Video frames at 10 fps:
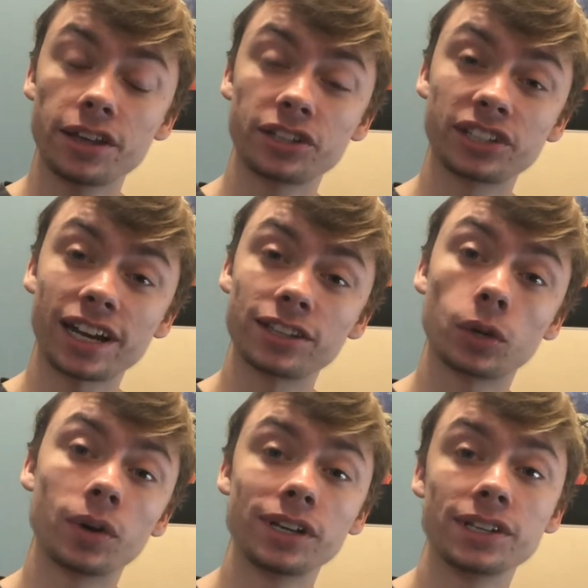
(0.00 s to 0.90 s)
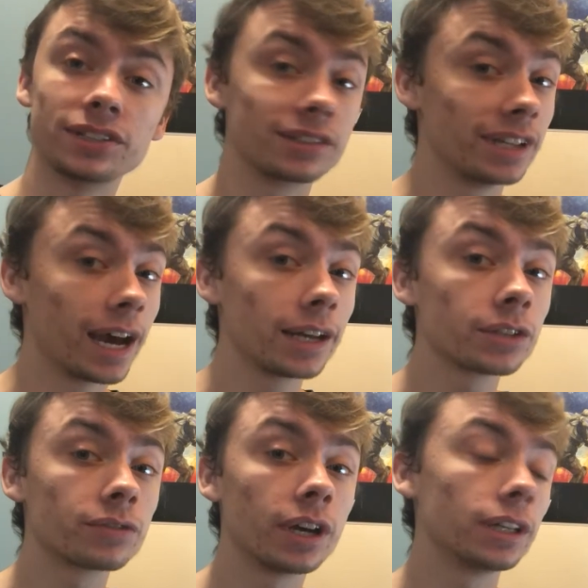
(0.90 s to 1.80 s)
other side of the coin is not
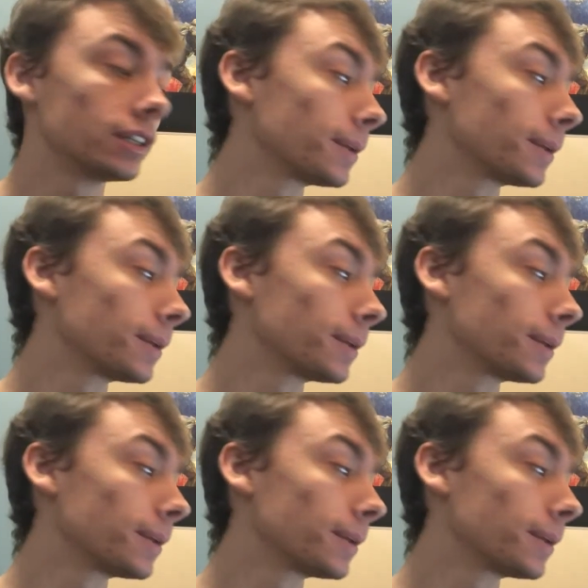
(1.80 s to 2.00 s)
as fun.